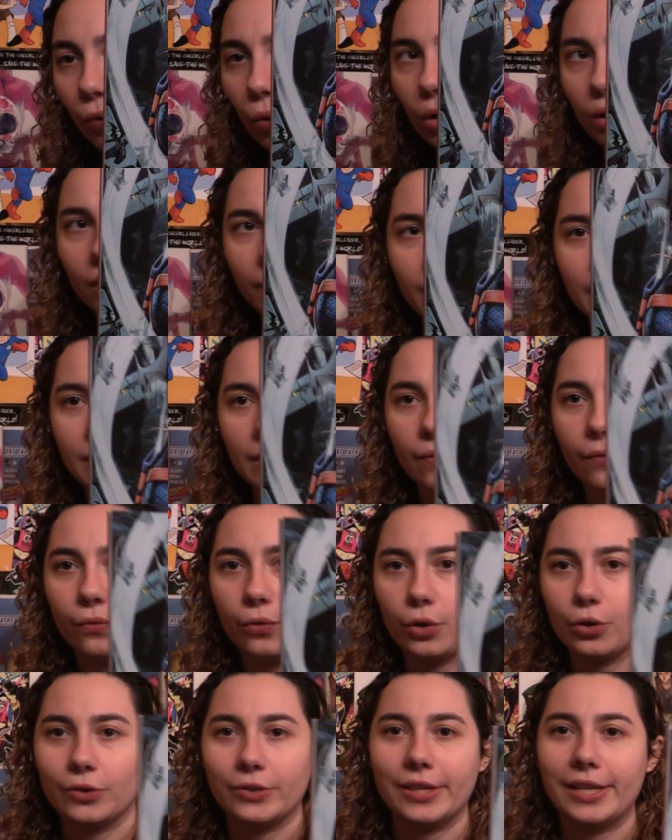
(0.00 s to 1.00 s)
for this
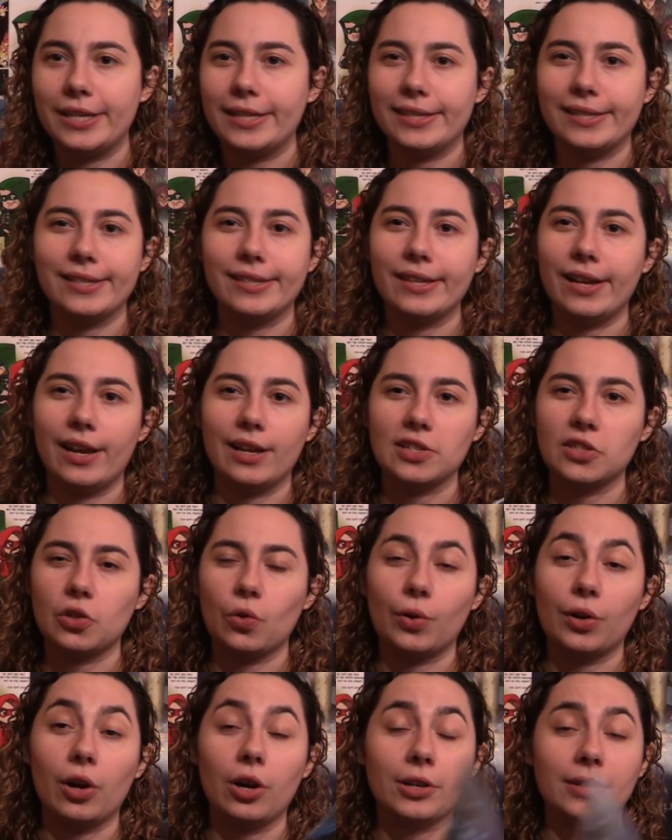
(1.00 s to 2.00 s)
versus uh,
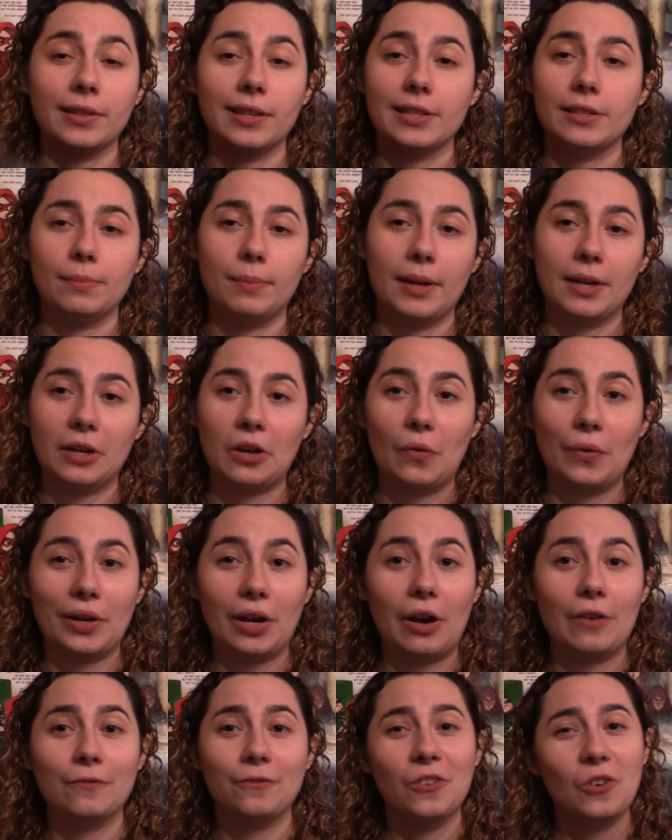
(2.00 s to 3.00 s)
story arc that's been
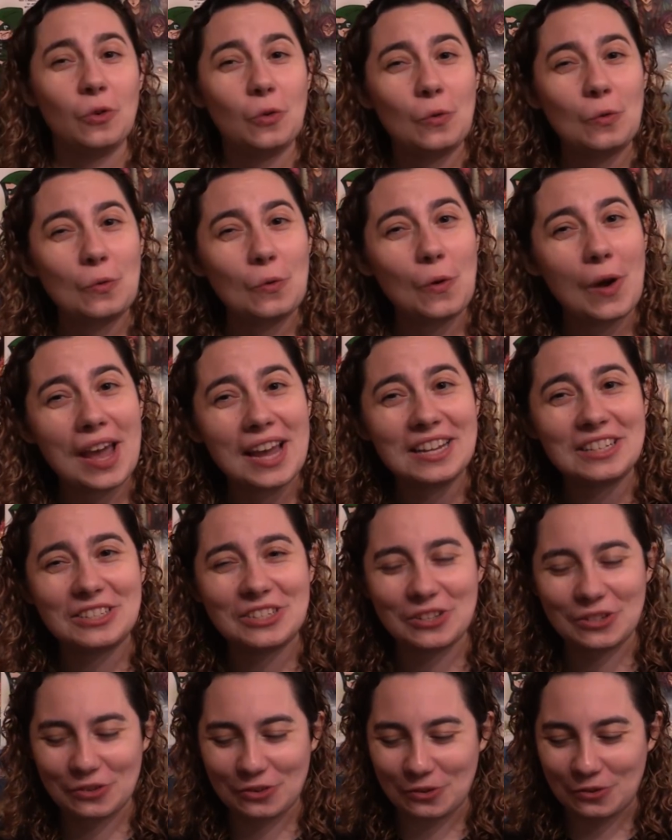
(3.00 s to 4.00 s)
going on for way
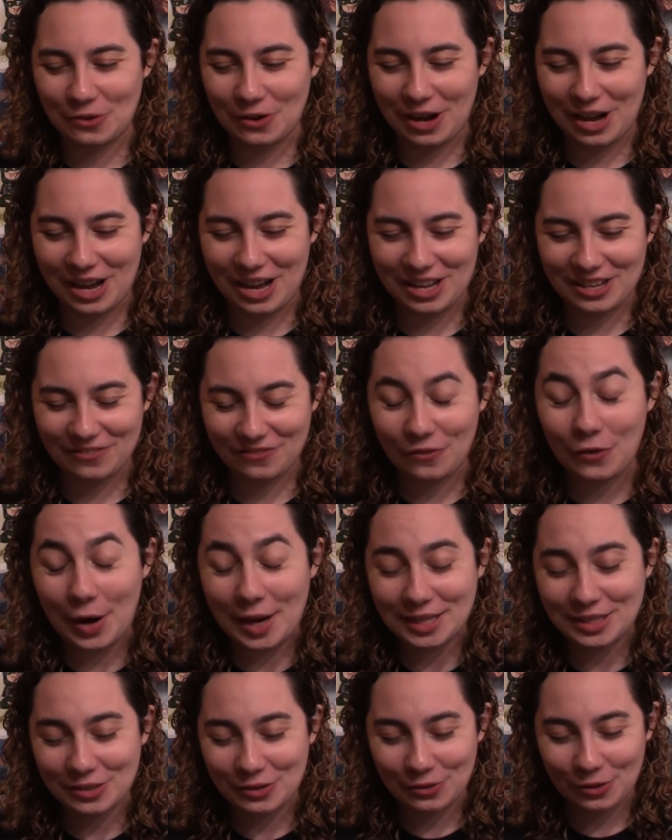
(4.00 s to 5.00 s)
too, uh,
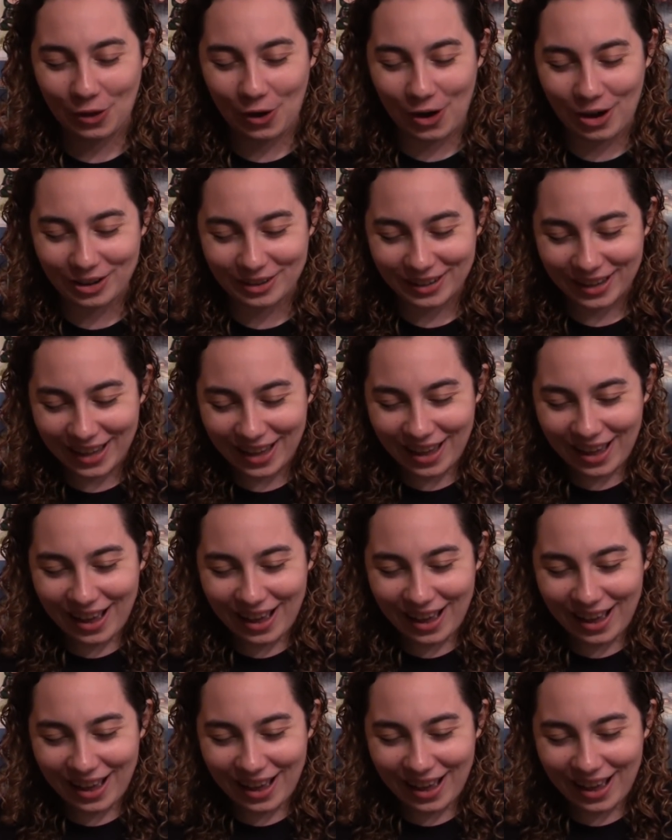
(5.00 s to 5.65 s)
way too long.